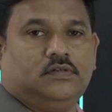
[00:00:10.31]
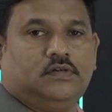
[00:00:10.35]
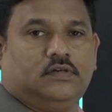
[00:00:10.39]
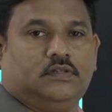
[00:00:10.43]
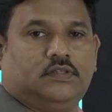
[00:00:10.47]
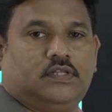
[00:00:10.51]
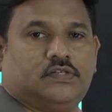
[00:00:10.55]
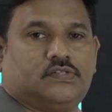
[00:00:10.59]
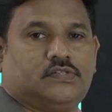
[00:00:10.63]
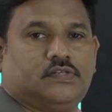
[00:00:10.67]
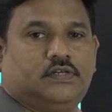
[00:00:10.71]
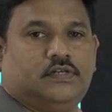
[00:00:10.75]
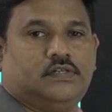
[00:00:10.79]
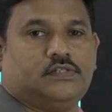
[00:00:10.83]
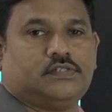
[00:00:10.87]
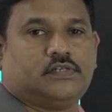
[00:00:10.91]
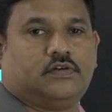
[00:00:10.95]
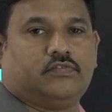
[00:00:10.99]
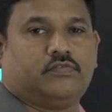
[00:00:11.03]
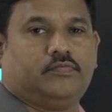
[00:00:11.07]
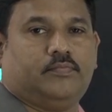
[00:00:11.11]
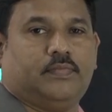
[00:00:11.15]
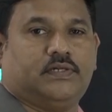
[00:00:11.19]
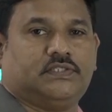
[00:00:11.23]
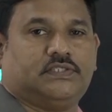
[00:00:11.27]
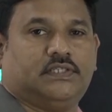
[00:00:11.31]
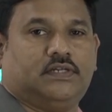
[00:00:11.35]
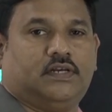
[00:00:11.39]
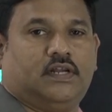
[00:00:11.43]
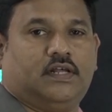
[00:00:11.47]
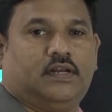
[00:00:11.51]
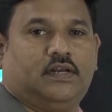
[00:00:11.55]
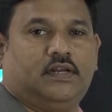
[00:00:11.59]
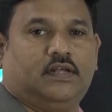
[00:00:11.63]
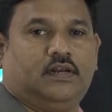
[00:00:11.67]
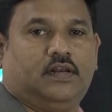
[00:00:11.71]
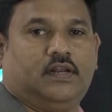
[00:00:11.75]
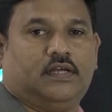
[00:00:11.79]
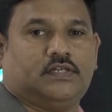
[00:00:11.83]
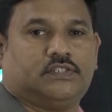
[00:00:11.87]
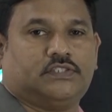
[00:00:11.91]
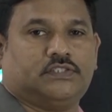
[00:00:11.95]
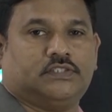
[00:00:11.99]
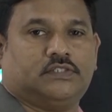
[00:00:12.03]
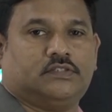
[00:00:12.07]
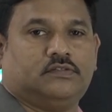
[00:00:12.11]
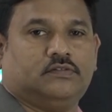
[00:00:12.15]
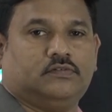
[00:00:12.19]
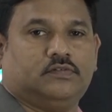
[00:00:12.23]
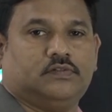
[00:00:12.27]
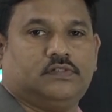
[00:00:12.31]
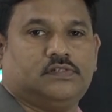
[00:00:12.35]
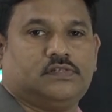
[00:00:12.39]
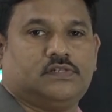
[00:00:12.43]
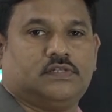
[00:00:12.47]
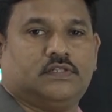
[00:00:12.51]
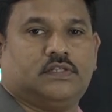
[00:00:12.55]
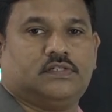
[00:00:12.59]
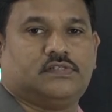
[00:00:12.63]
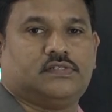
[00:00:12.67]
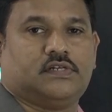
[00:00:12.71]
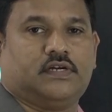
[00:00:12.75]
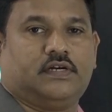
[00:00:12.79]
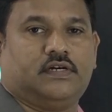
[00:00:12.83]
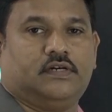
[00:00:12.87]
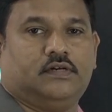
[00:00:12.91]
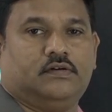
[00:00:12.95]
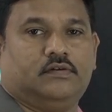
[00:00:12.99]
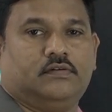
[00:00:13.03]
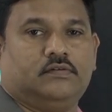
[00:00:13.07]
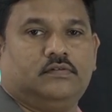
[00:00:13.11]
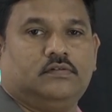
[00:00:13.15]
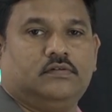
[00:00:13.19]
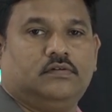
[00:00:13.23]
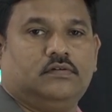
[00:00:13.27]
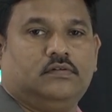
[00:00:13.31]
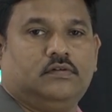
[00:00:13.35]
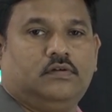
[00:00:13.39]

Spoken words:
In the series of machine learning lecture, we will see the second